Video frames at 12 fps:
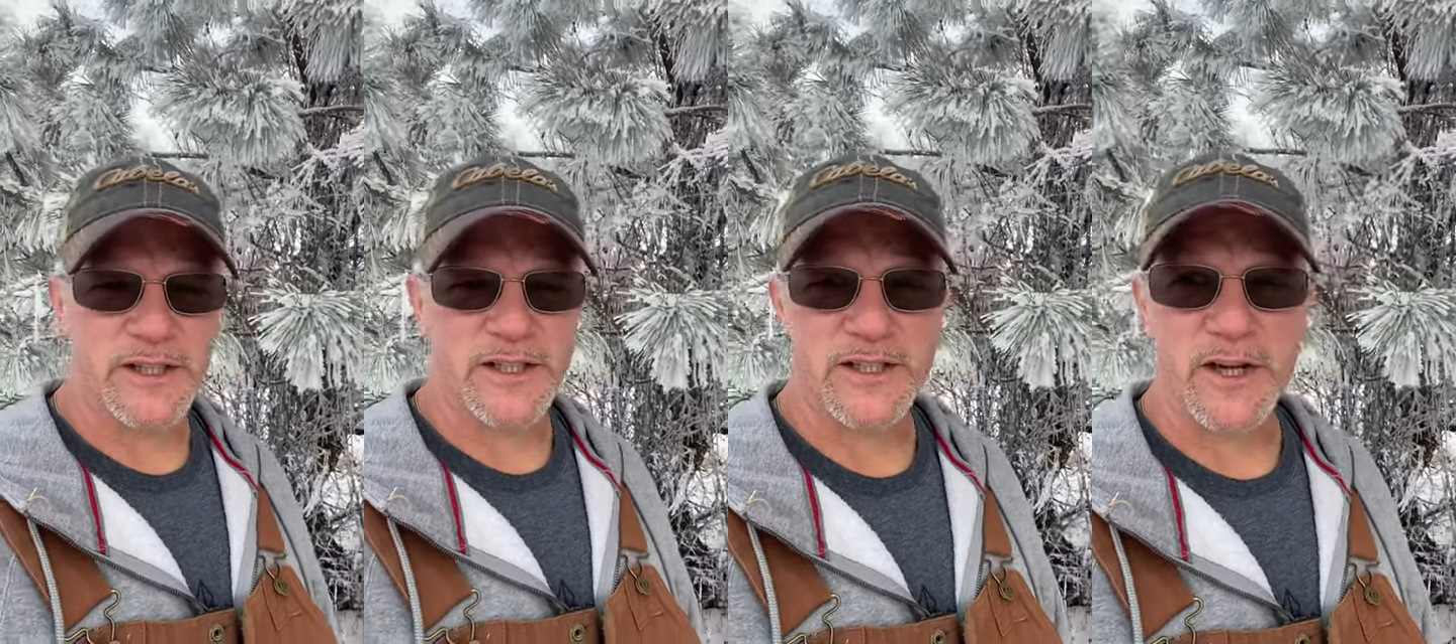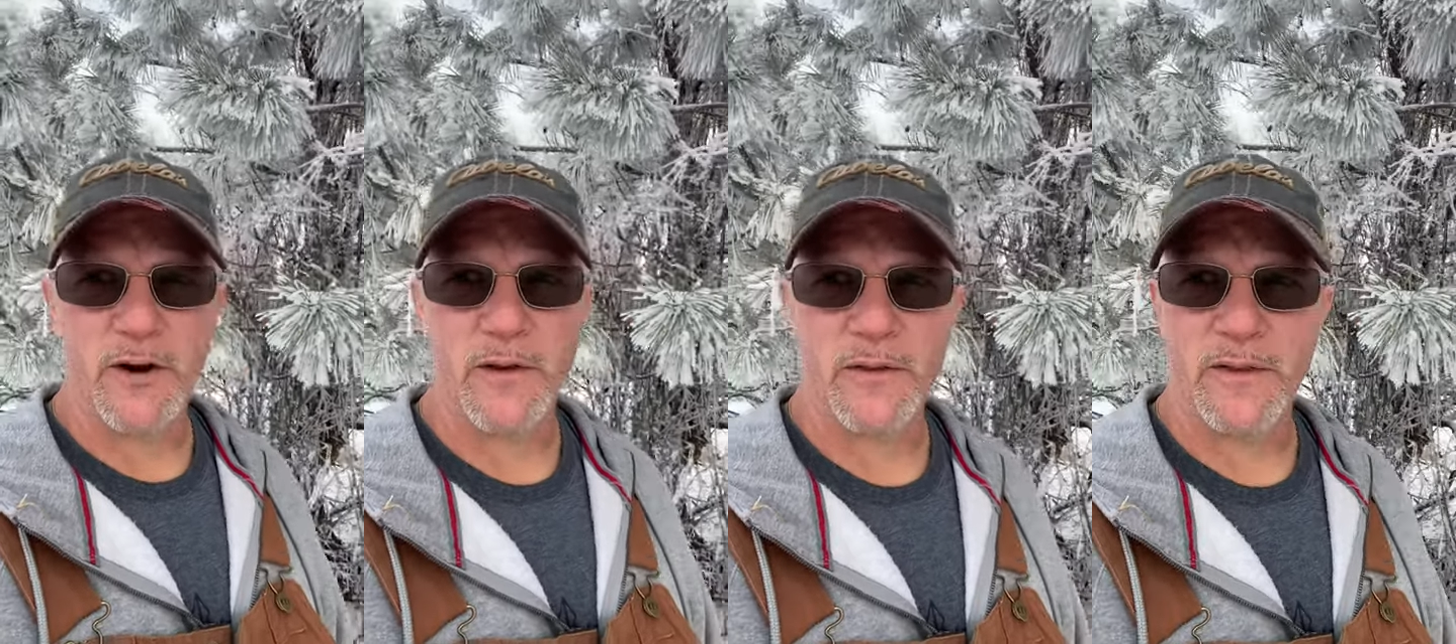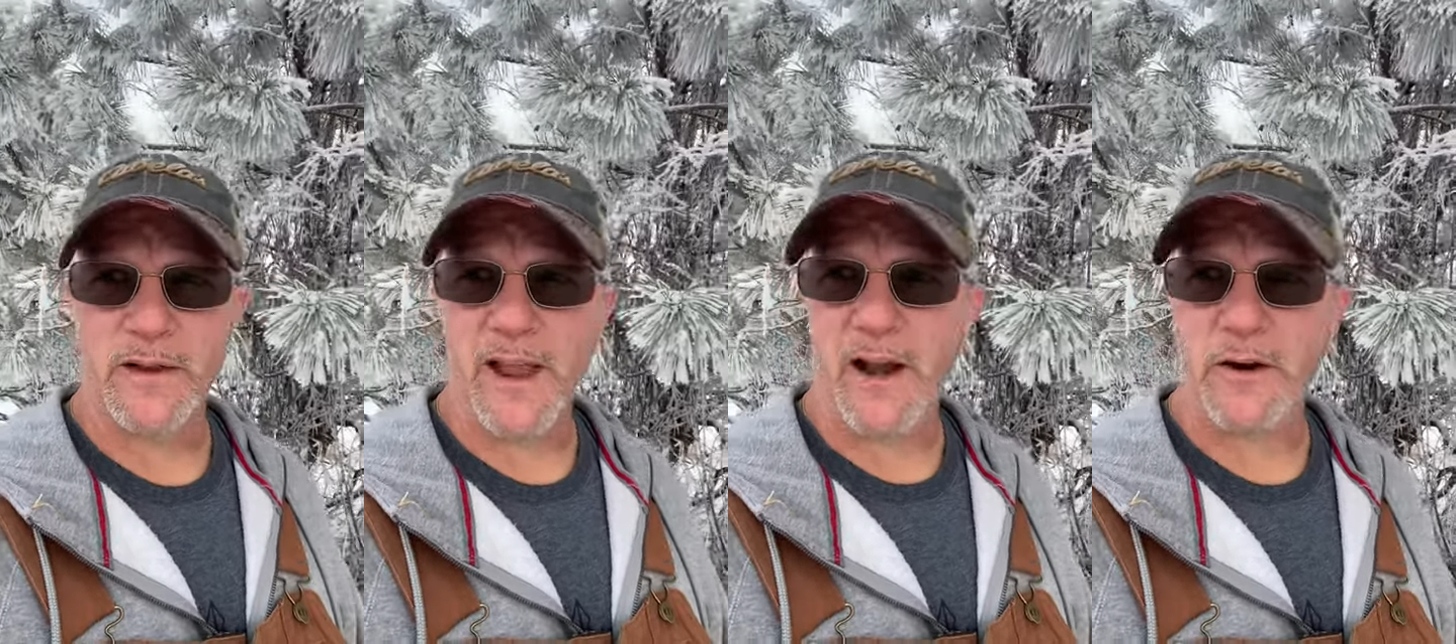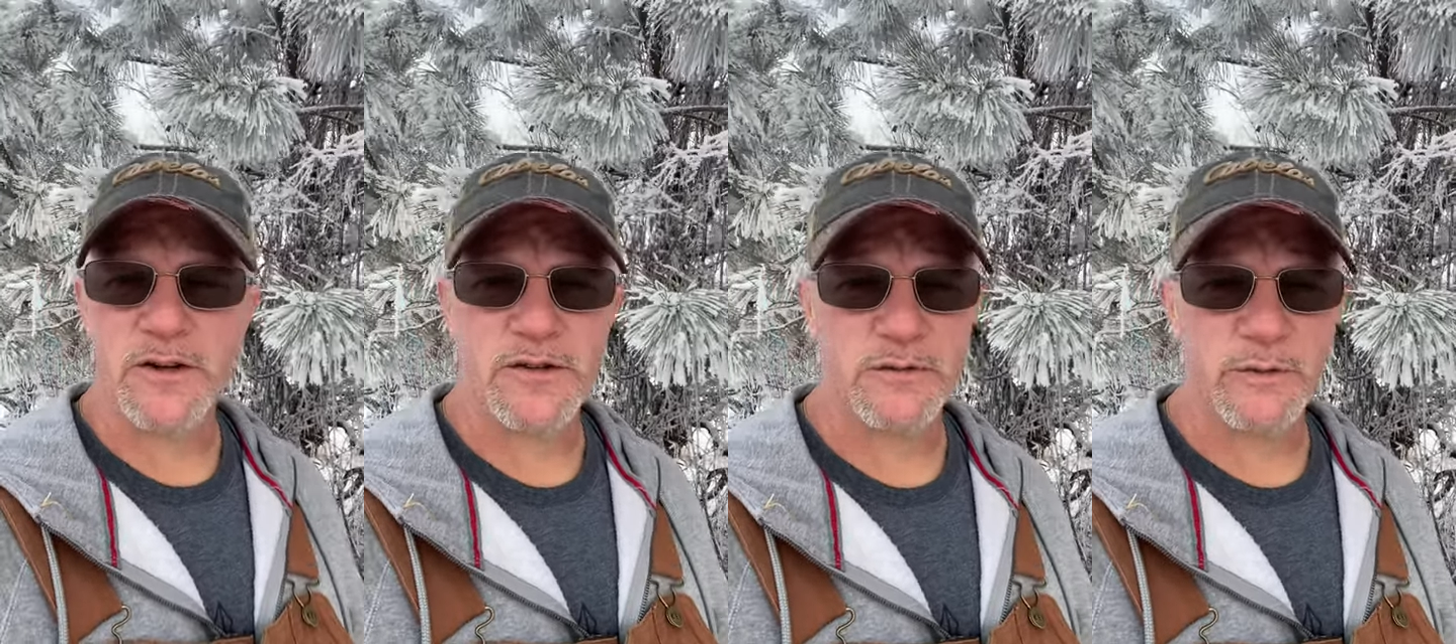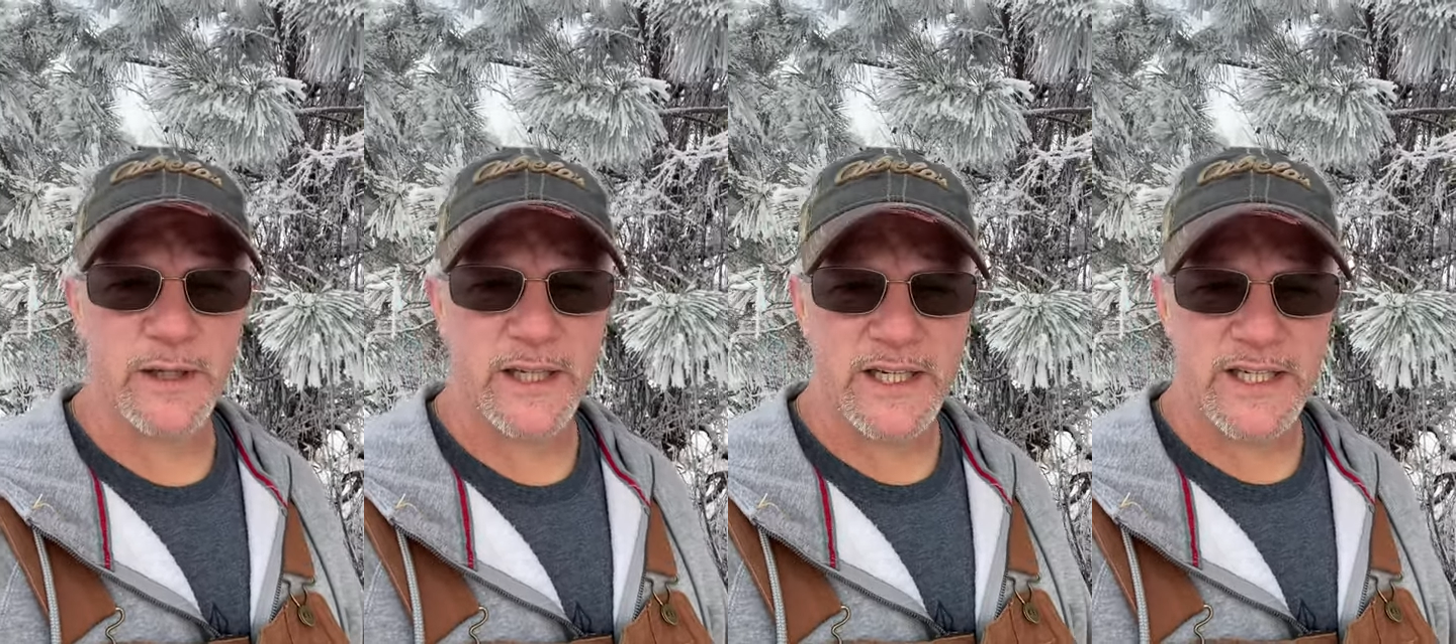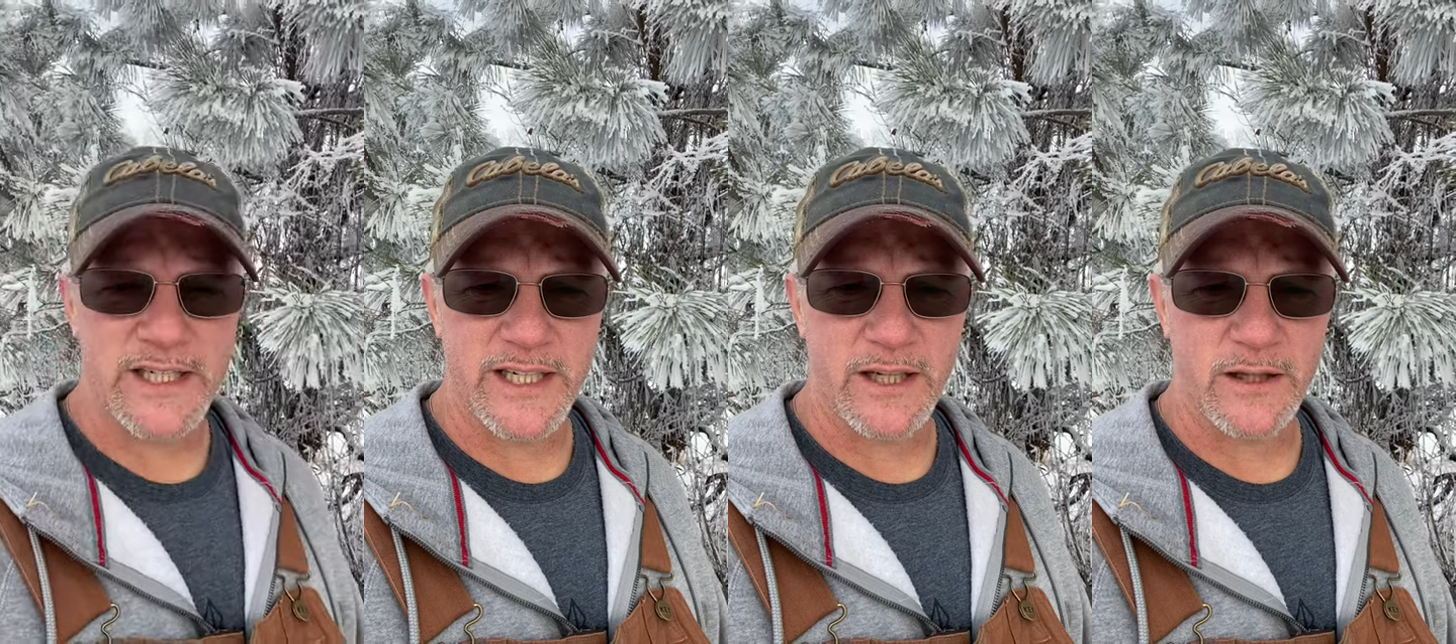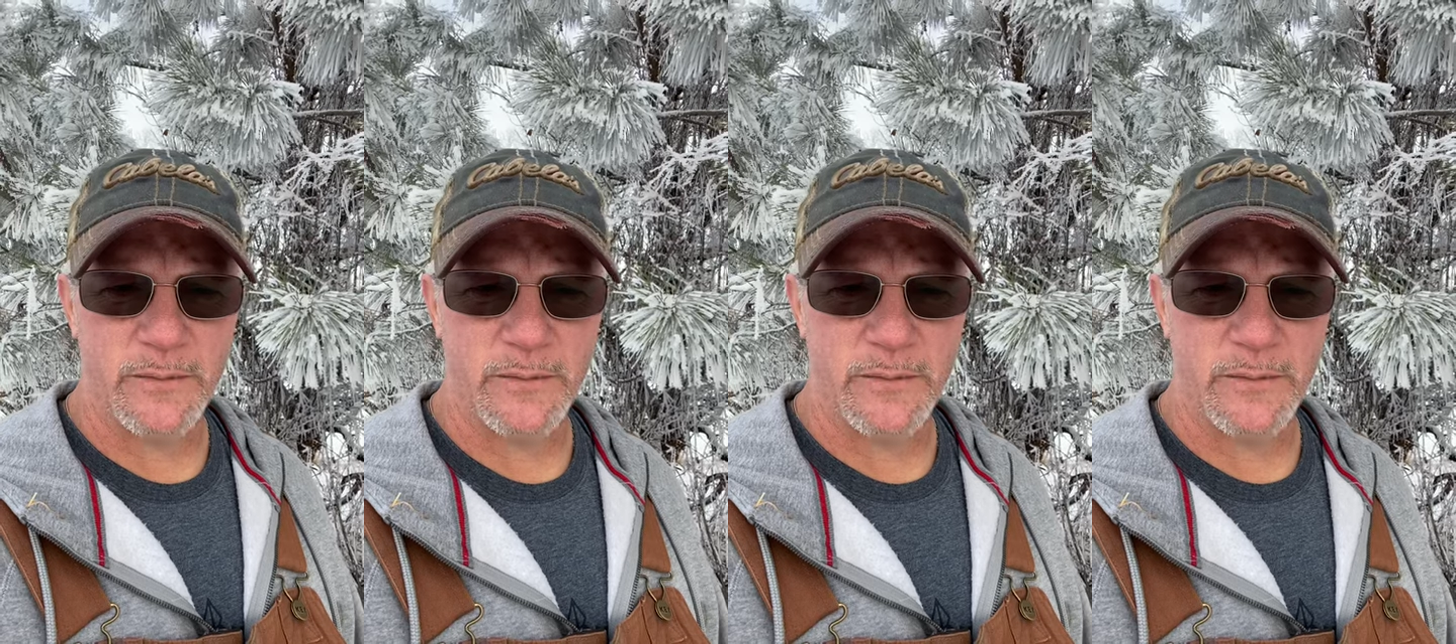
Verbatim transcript: so the air is really still,